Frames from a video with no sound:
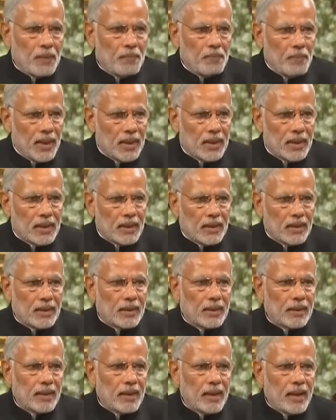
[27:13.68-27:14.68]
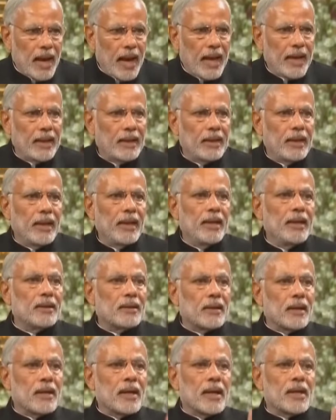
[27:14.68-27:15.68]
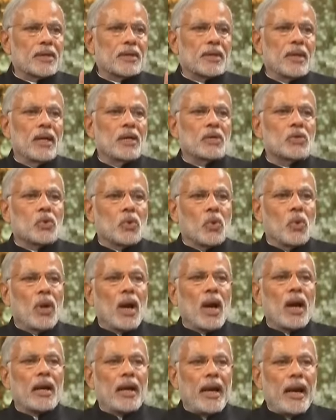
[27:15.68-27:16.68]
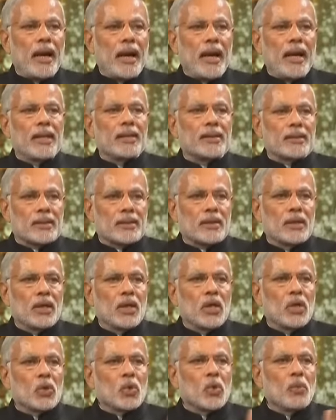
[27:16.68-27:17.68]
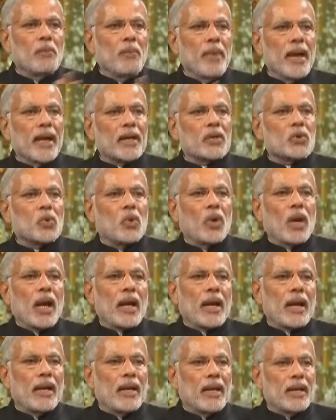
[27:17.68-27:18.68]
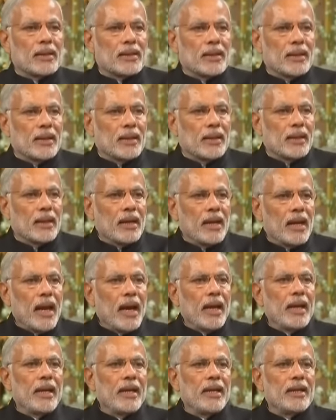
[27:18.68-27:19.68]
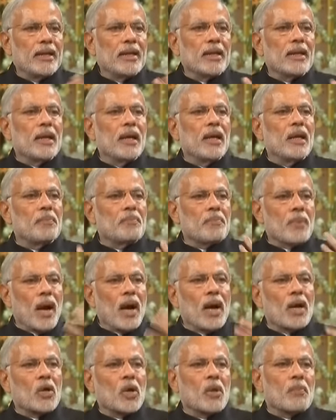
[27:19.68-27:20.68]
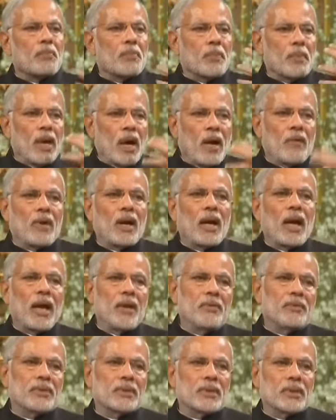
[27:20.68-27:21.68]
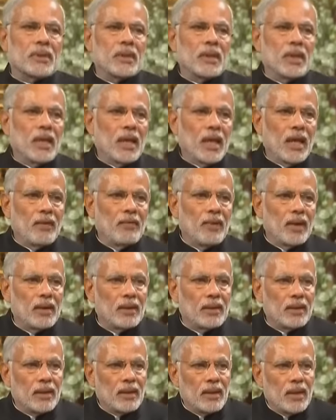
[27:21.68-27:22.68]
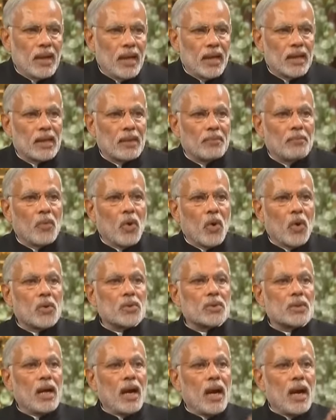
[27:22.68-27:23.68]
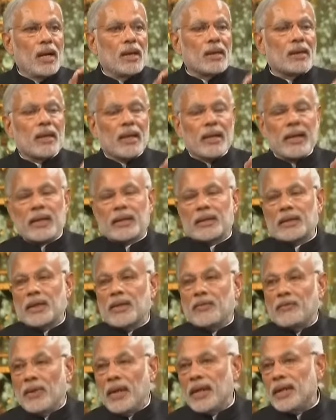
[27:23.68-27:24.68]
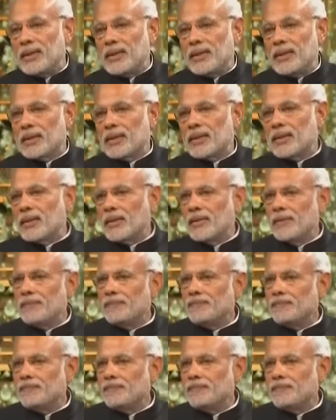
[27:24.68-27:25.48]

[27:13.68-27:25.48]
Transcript: meeting an international solar alliance to make solar energy an integral part of our lives, even in the most unconnected villages.